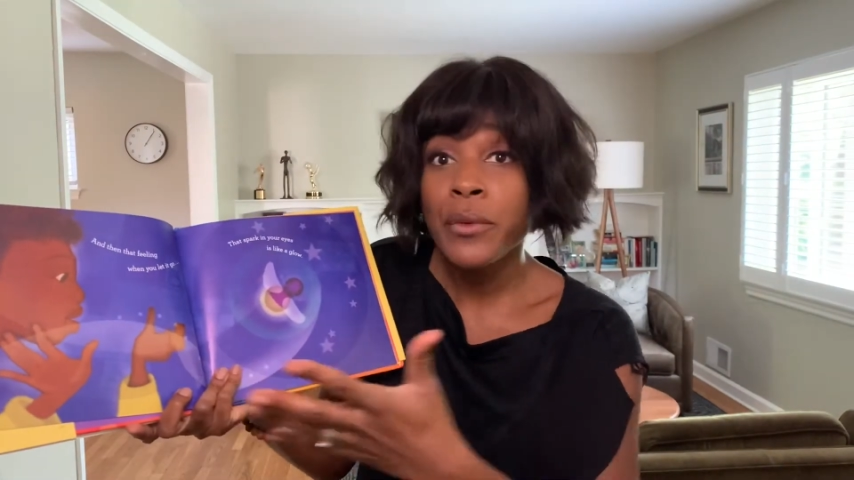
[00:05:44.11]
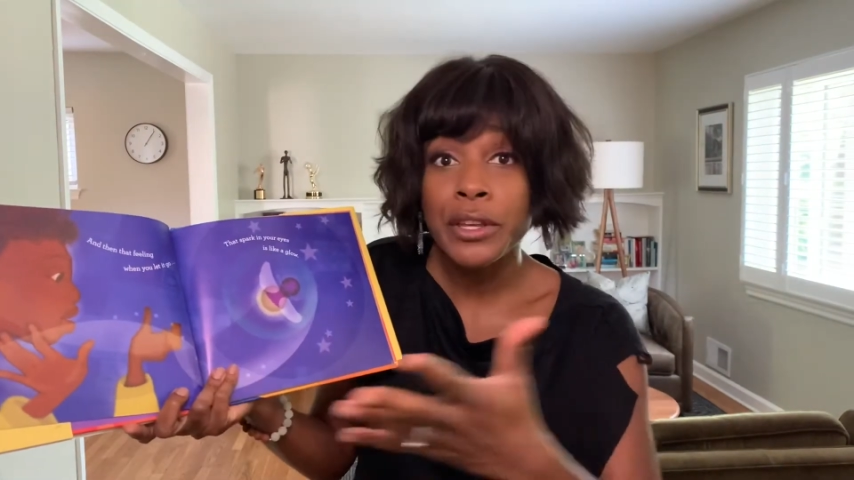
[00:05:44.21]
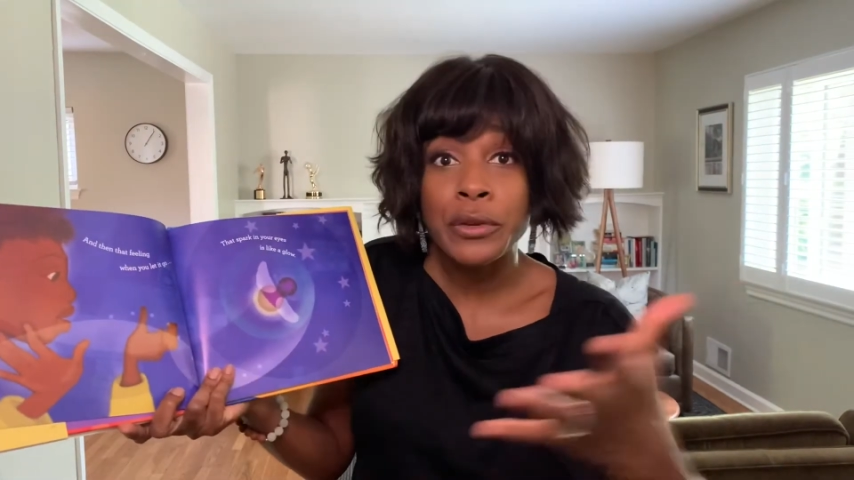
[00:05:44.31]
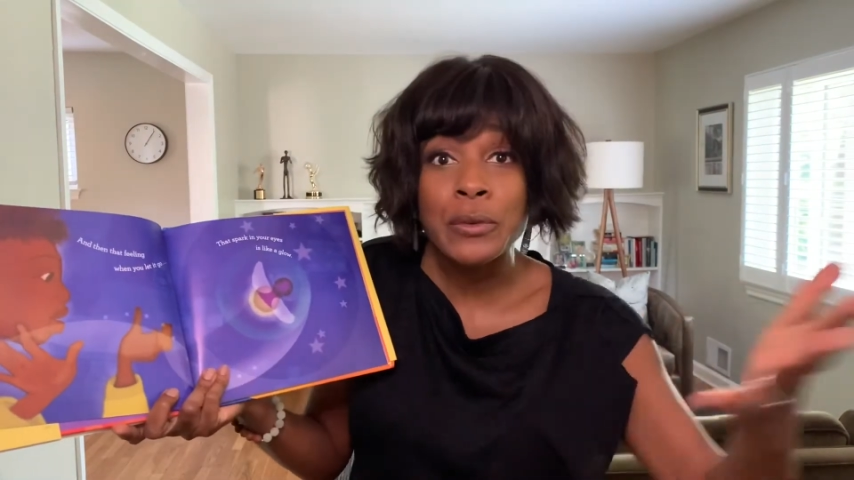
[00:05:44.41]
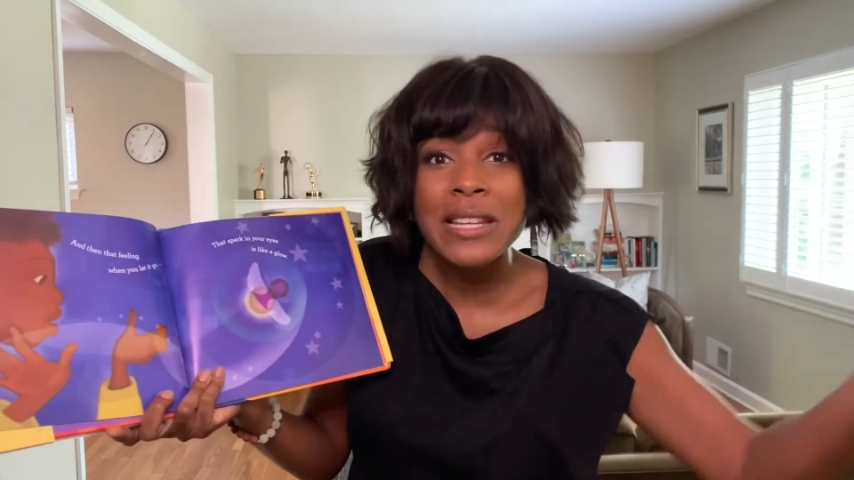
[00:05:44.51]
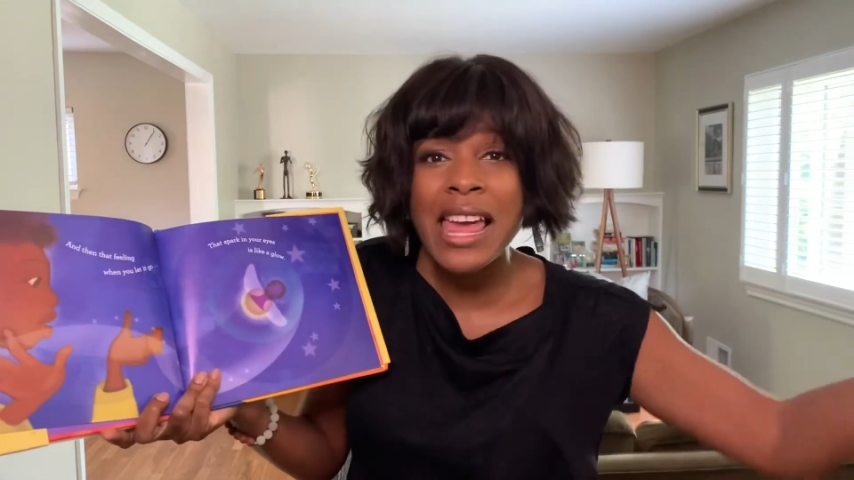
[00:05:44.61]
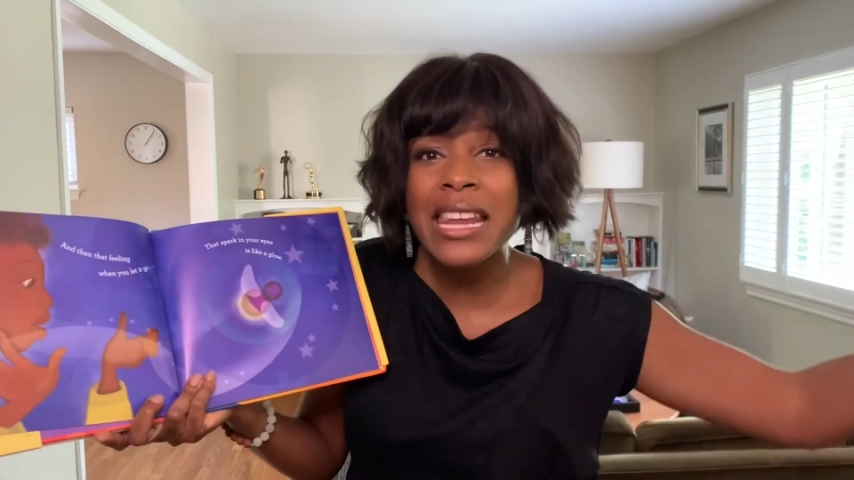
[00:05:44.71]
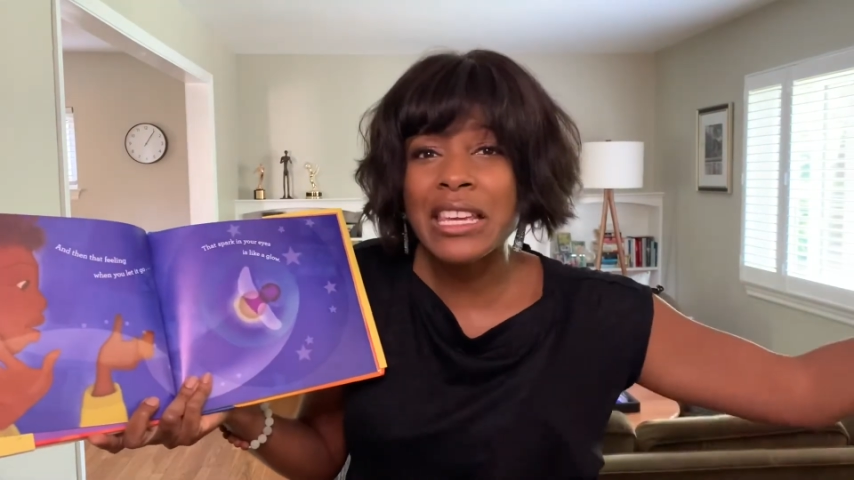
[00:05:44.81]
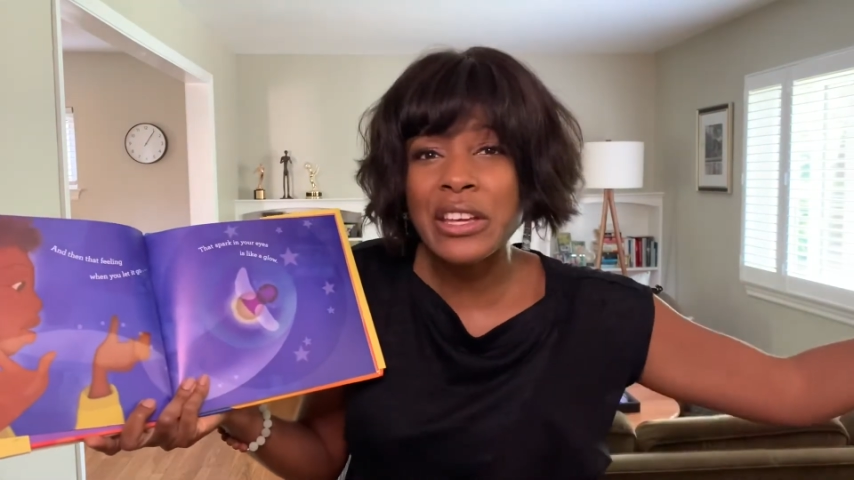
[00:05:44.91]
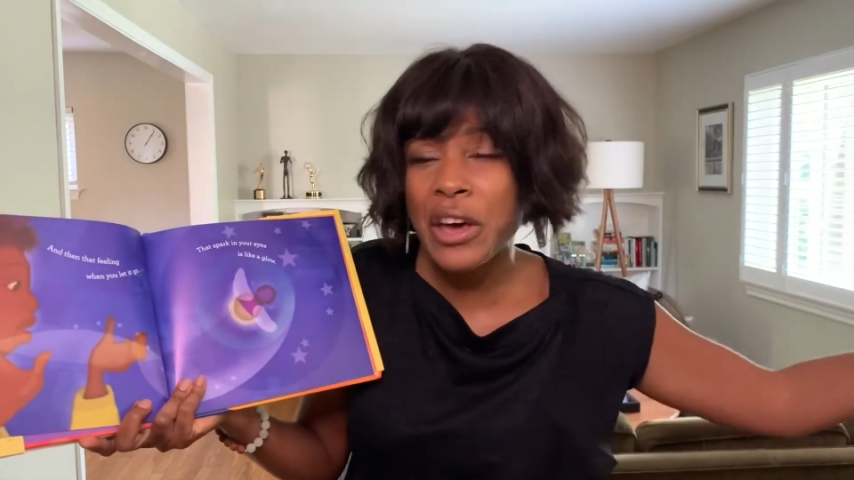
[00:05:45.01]
when you let
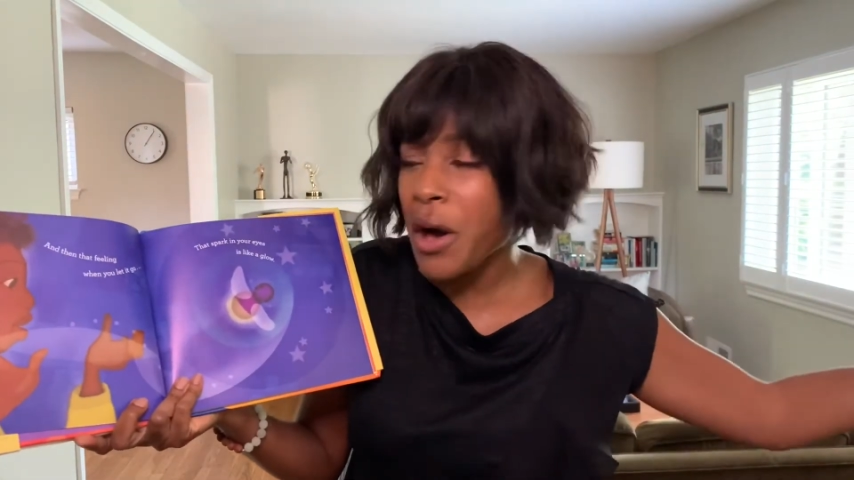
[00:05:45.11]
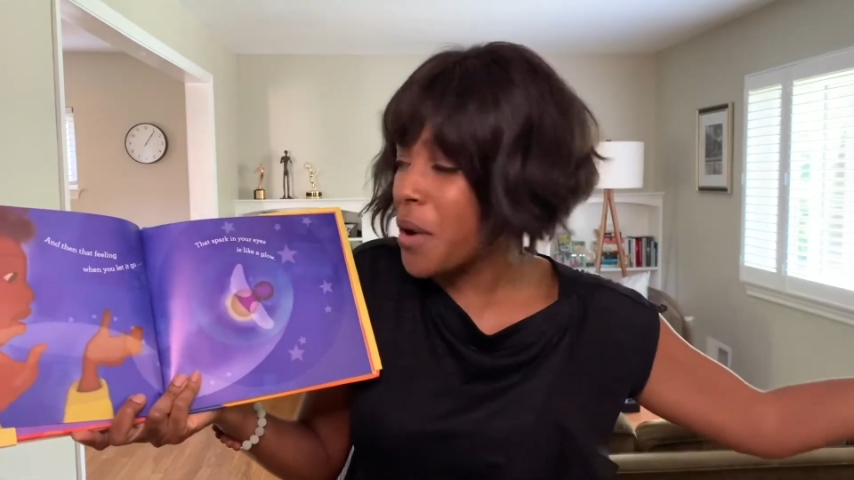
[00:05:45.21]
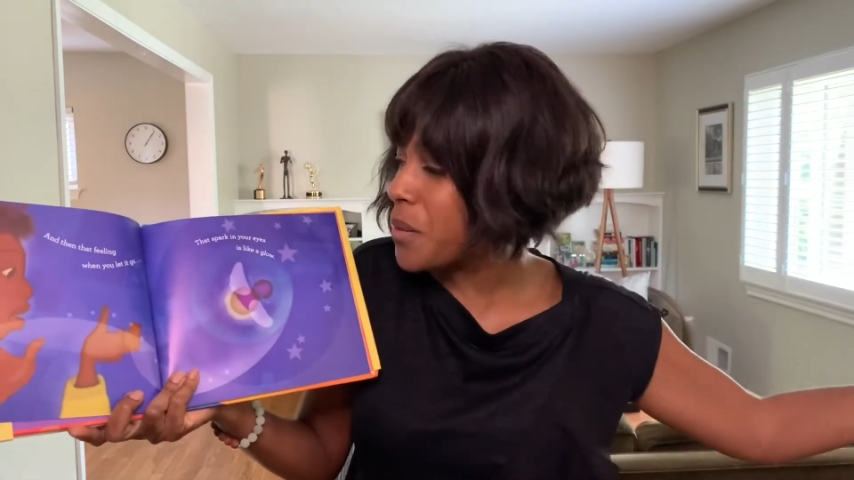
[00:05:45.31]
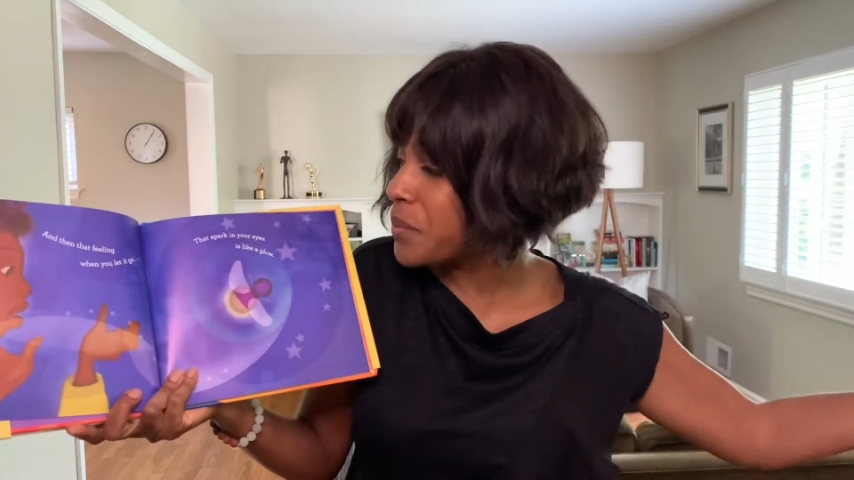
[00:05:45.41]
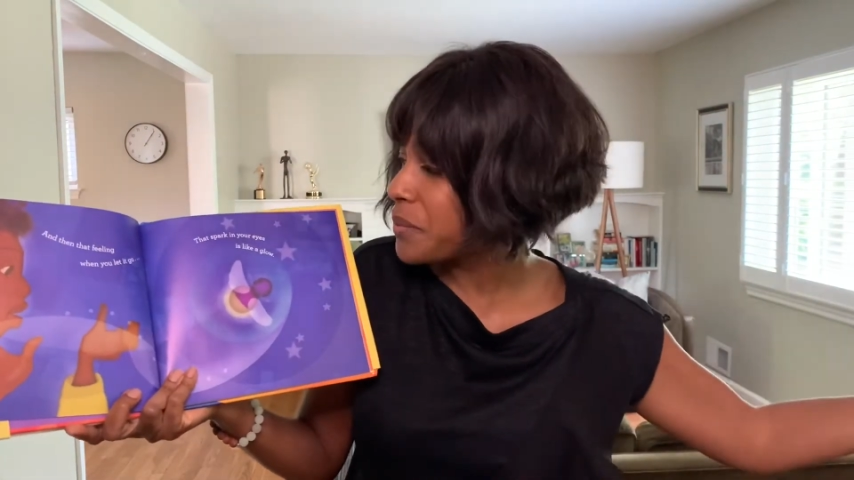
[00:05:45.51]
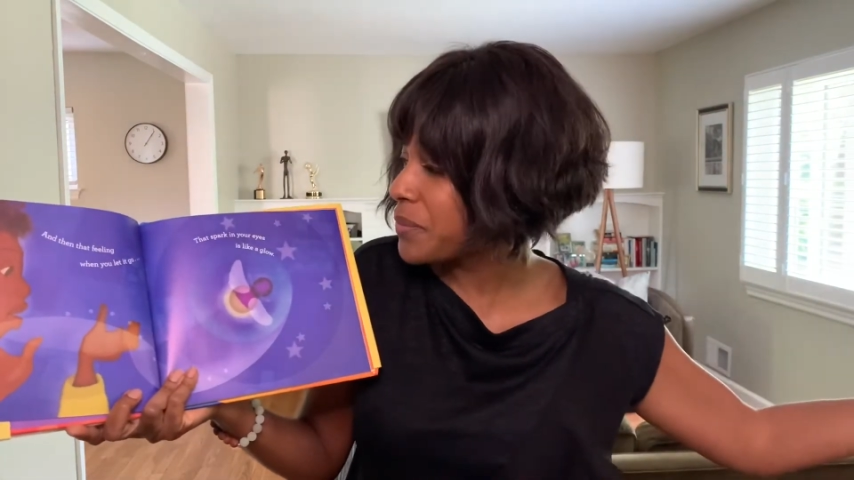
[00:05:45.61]
it go,